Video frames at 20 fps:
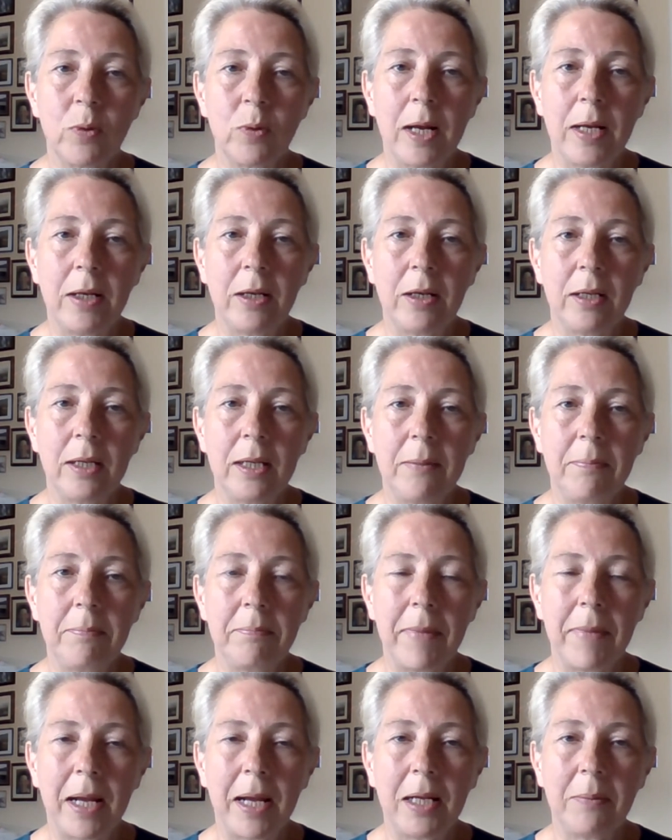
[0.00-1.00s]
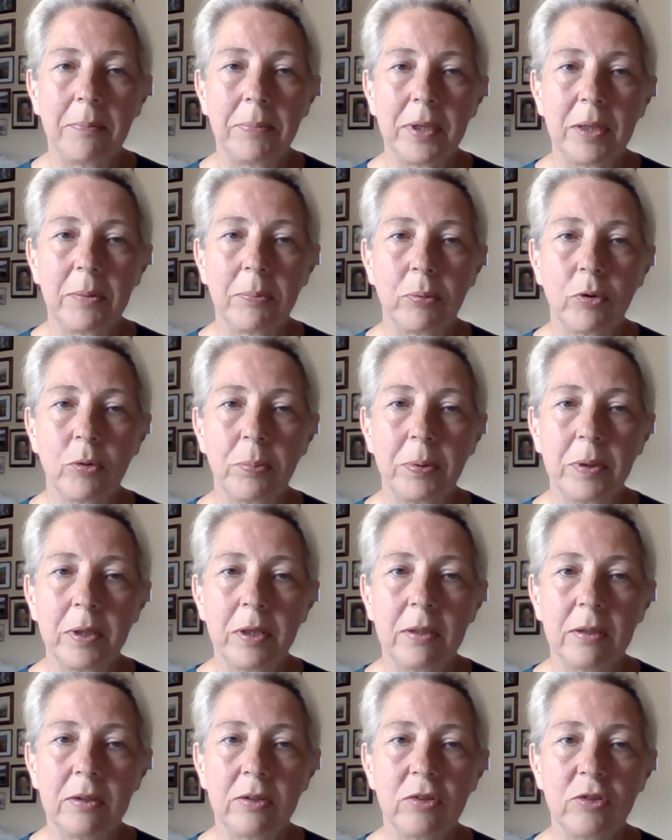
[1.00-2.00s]
when it might be
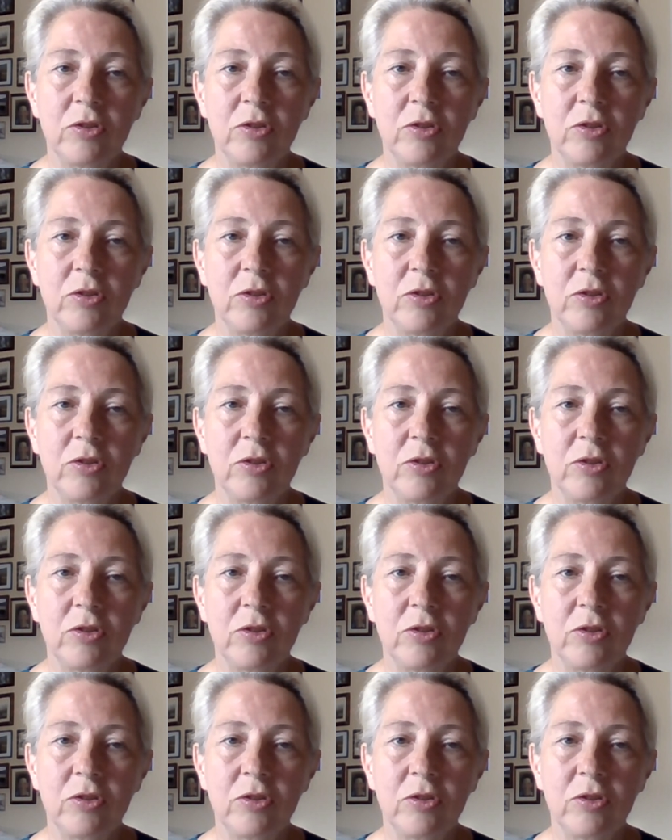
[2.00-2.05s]
appropriate